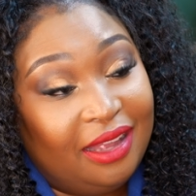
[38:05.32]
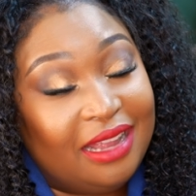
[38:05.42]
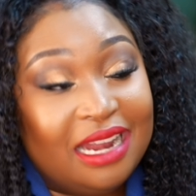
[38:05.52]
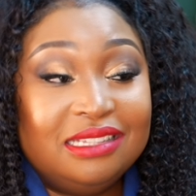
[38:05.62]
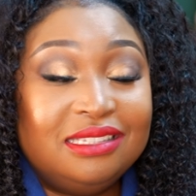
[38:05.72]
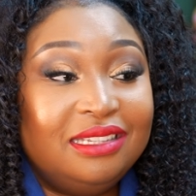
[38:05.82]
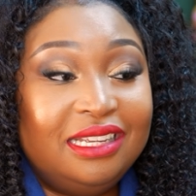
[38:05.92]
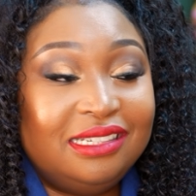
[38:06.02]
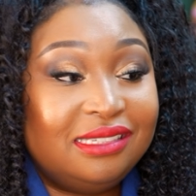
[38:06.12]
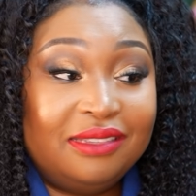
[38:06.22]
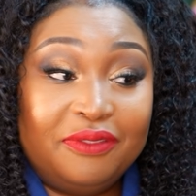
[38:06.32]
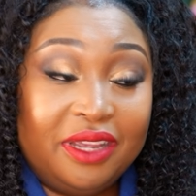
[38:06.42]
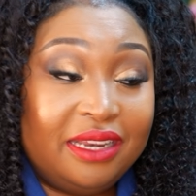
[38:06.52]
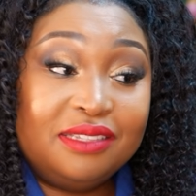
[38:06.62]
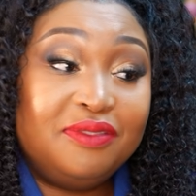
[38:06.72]
It
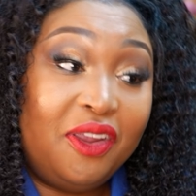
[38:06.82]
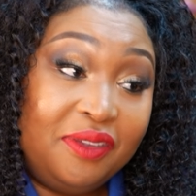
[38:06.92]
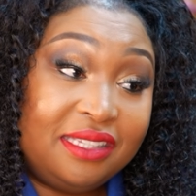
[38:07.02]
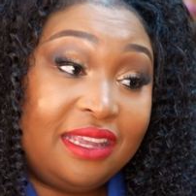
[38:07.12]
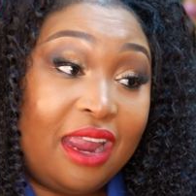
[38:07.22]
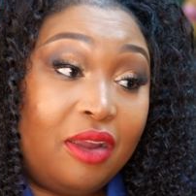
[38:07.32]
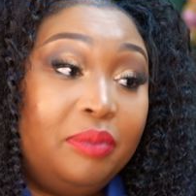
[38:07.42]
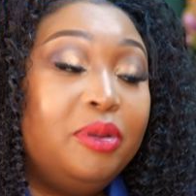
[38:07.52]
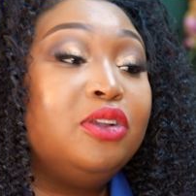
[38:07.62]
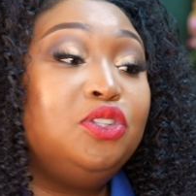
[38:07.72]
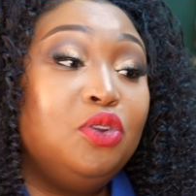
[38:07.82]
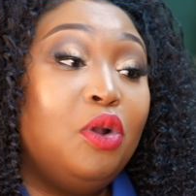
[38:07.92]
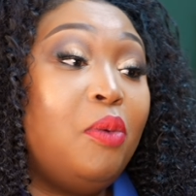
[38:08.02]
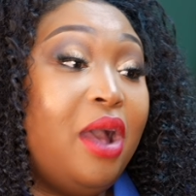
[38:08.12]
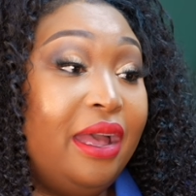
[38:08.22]
is very scary because you
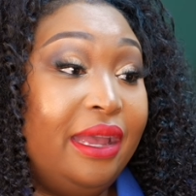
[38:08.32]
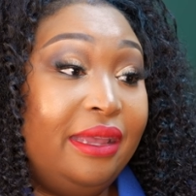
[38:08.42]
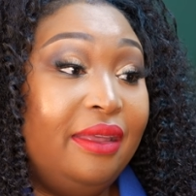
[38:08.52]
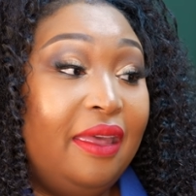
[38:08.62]
know why?